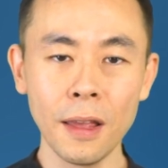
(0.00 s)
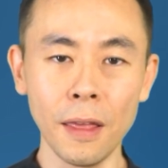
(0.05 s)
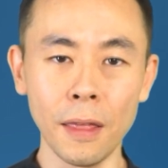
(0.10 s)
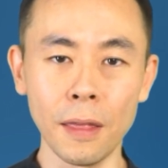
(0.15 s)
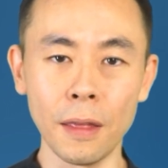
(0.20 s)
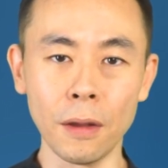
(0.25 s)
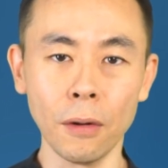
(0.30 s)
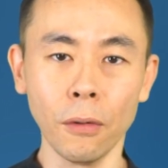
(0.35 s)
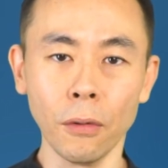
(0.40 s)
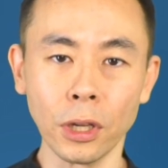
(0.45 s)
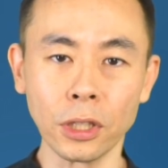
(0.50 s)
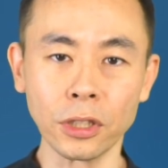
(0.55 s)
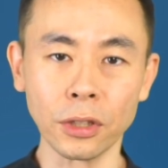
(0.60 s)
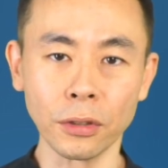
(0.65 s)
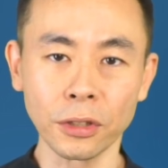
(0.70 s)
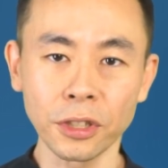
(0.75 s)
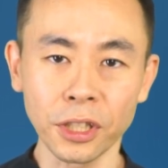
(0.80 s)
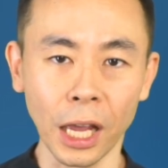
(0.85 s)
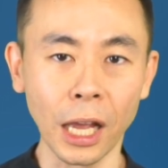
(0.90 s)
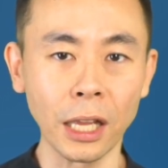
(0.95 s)
the
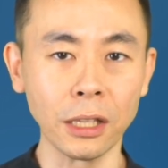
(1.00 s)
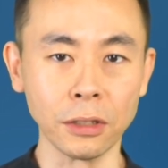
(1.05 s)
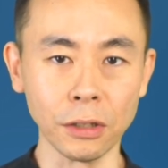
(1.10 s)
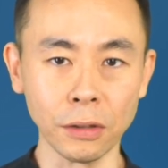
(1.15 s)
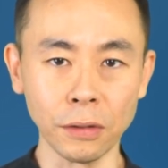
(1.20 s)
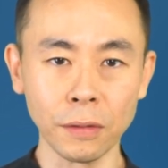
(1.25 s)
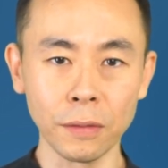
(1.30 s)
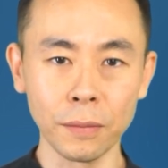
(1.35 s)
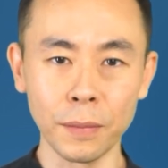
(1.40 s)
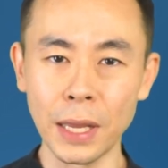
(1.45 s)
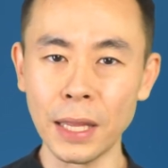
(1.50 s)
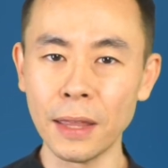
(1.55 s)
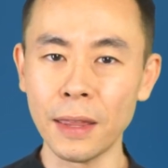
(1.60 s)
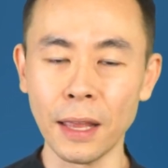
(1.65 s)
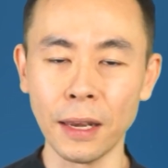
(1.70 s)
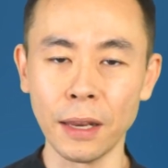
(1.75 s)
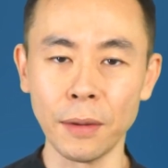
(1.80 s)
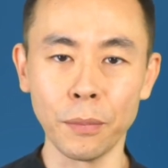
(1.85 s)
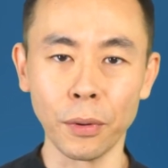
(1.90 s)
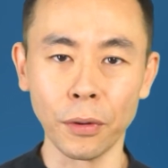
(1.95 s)
original schedule,
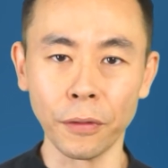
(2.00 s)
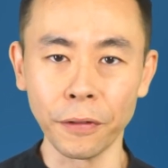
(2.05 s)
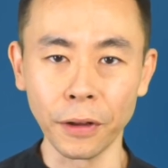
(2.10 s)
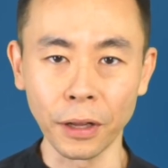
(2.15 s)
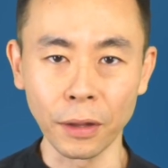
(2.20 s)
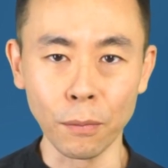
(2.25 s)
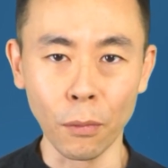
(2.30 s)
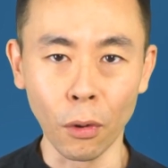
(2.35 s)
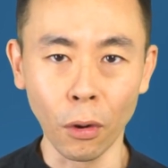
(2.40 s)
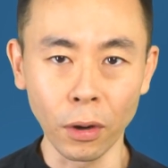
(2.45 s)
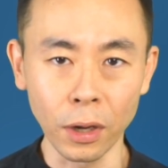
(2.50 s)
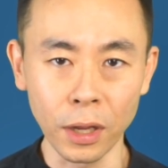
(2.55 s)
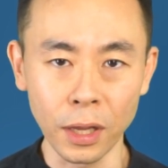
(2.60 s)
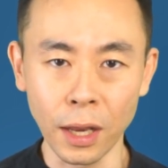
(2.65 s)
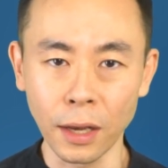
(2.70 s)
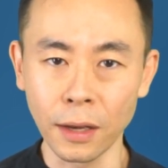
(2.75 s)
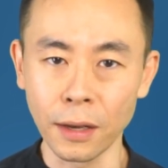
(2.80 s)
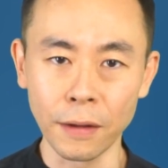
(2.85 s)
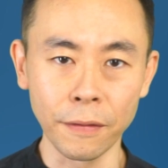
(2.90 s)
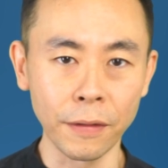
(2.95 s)
maintaining perfect
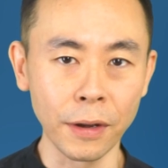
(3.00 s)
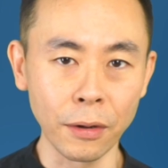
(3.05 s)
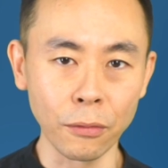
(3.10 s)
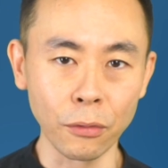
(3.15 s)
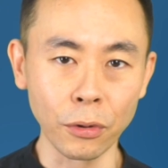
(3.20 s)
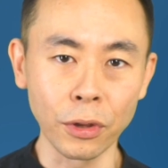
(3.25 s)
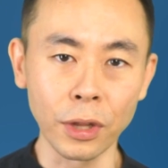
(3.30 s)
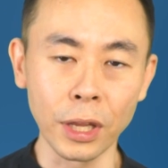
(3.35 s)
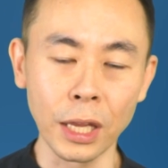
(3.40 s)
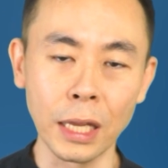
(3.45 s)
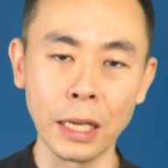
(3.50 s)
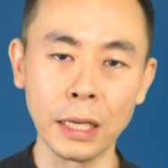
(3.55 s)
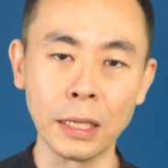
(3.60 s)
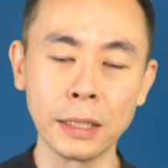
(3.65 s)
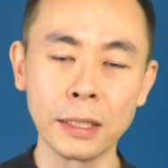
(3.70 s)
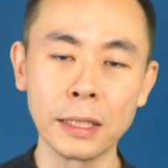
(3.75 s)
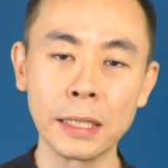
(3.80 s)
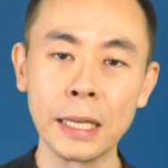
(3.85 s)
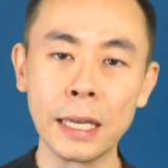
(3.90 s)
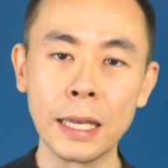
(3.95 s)
morning and evening
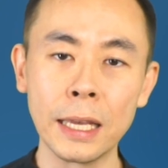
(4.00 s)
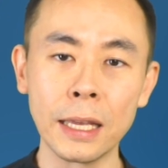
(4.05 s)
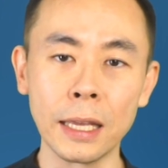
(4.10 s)
routines,